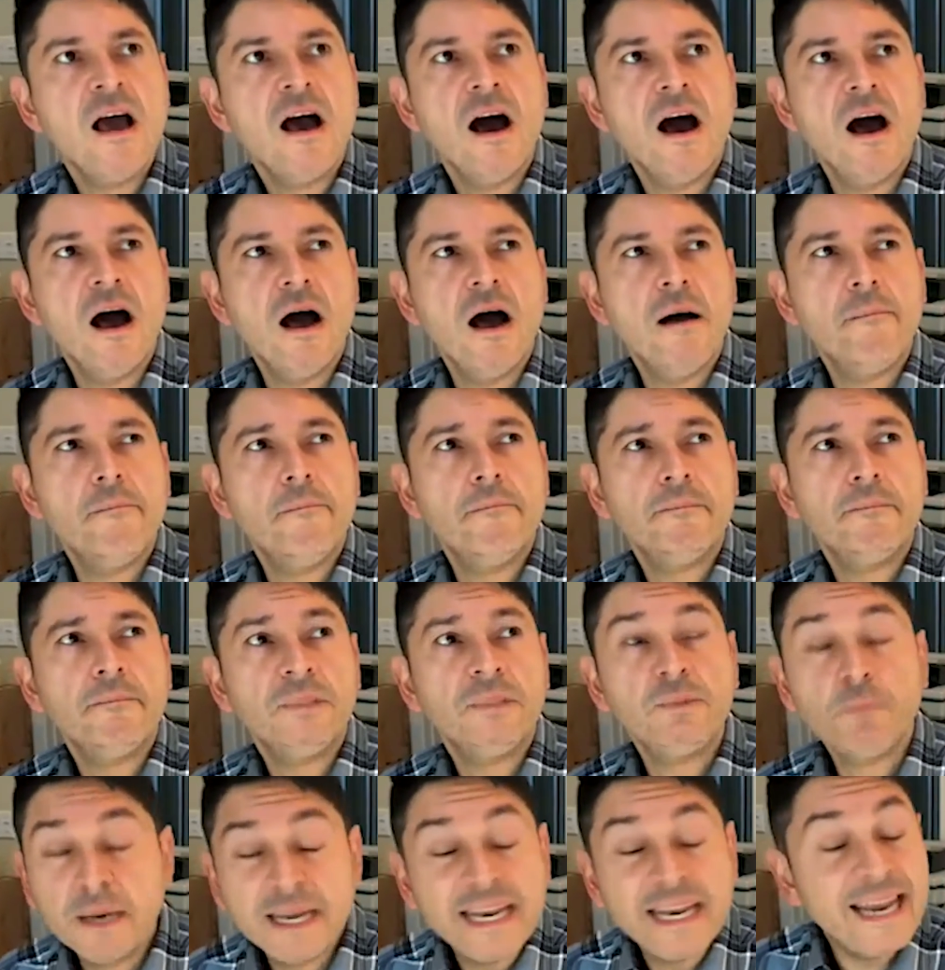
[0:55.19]

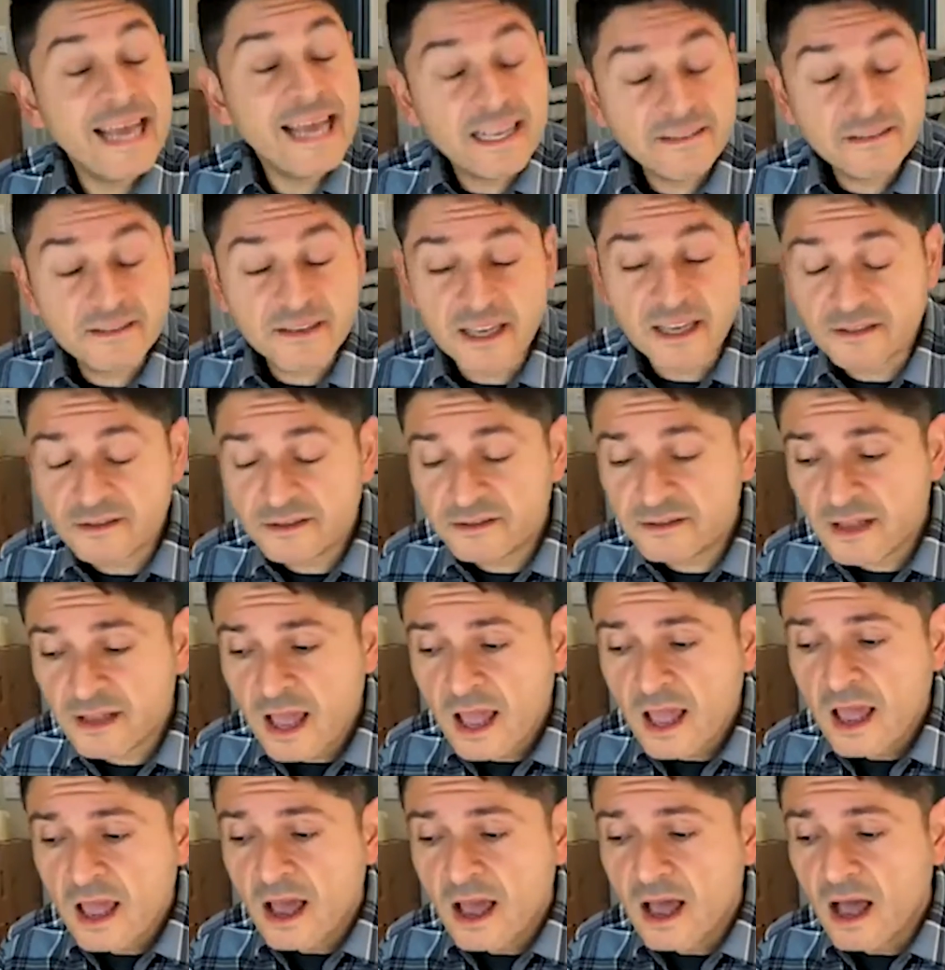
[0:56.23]
But in
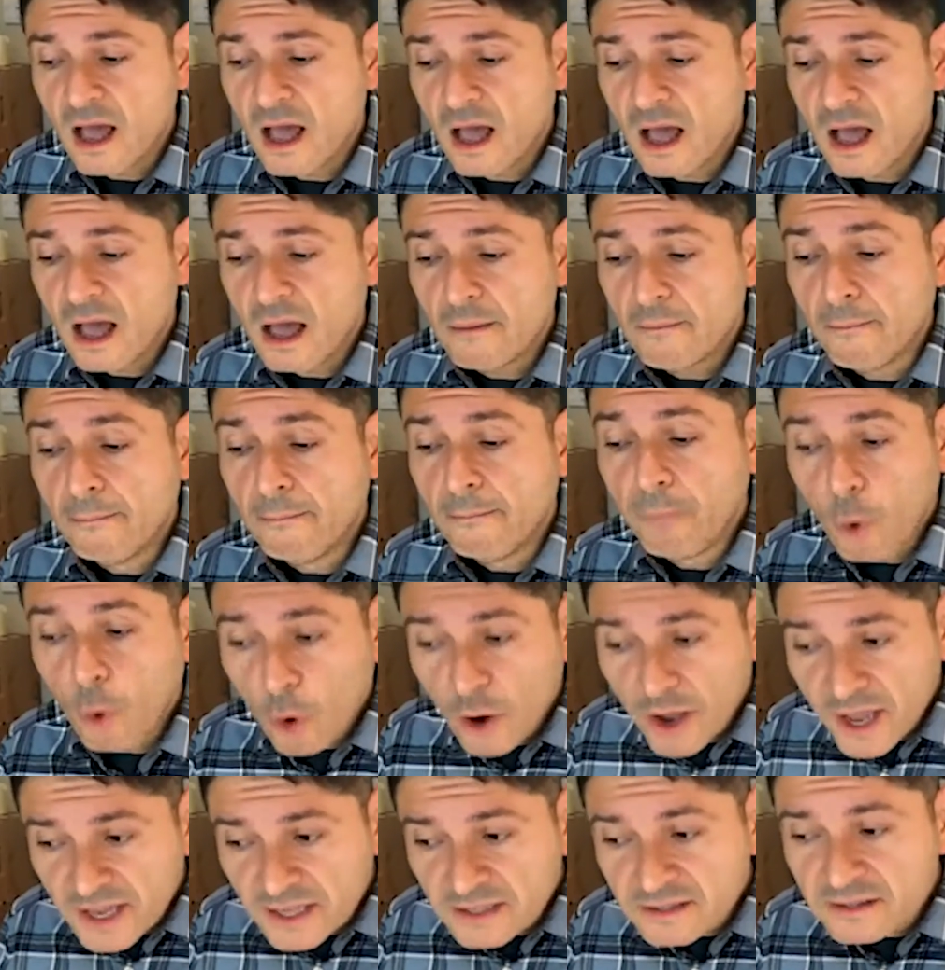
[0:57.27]
essence,
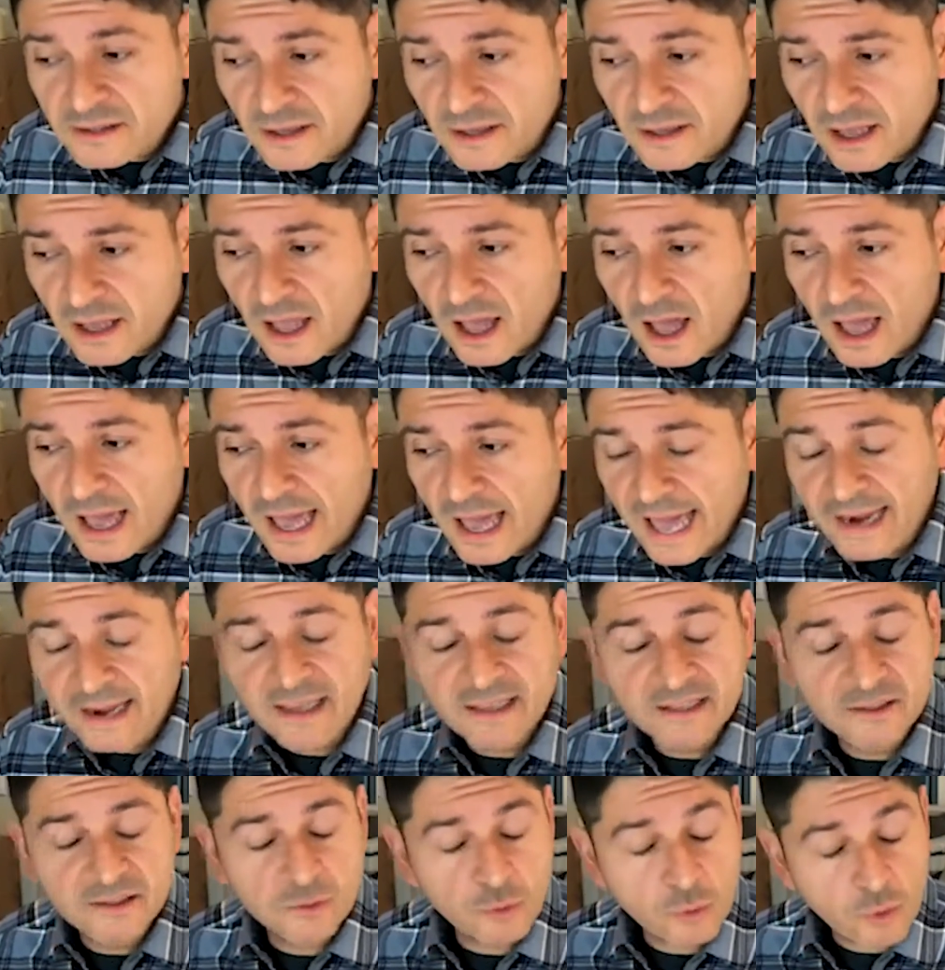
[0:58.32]
Boyce and
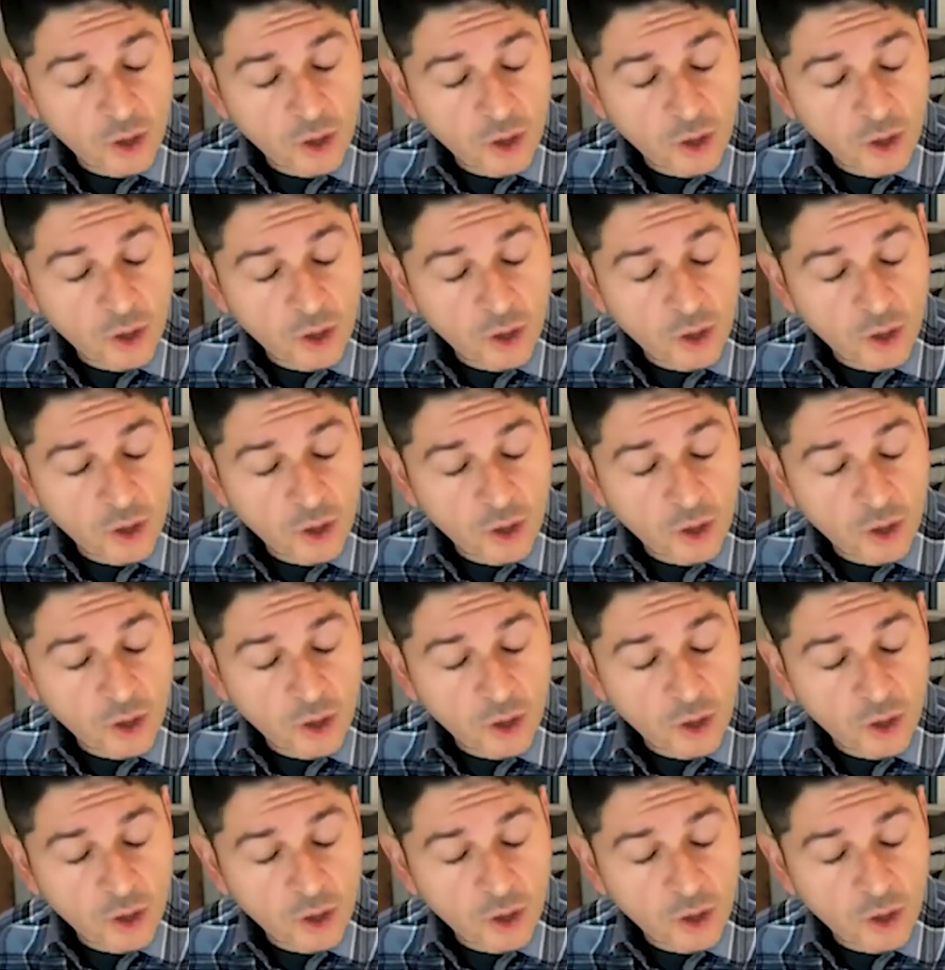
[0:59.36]
his